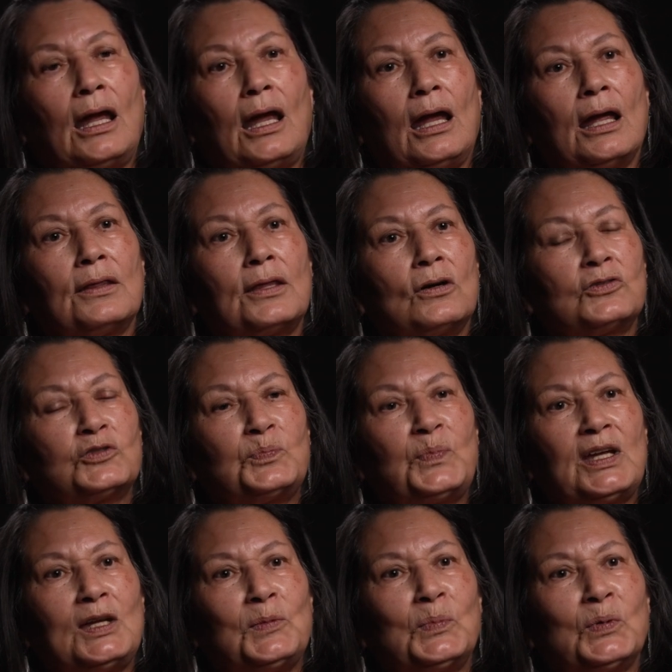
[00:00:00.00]
And those
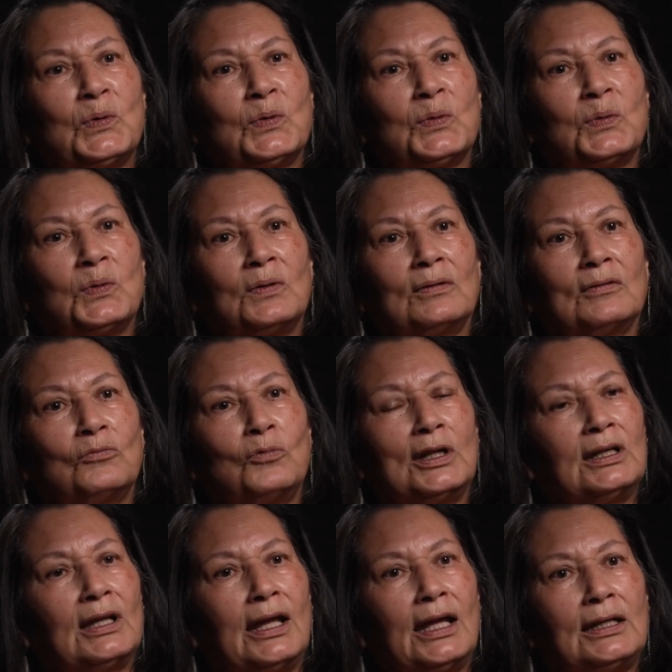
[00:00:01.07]
people,
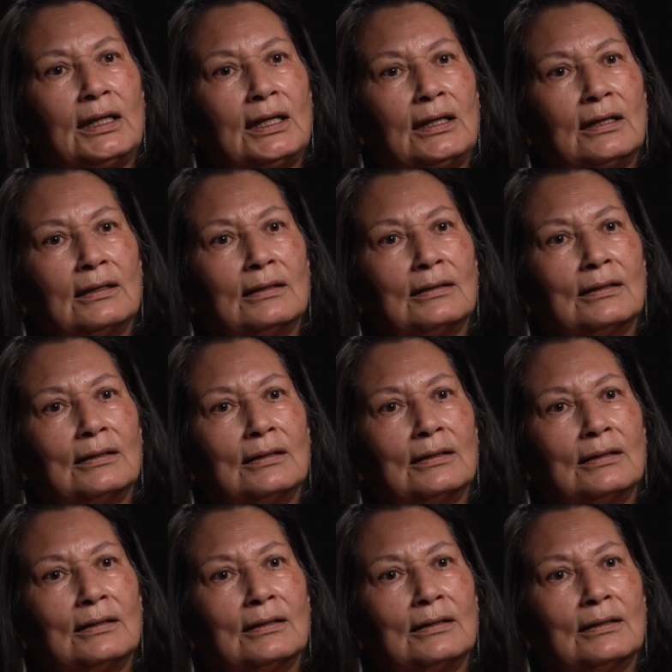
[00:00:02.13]
one lady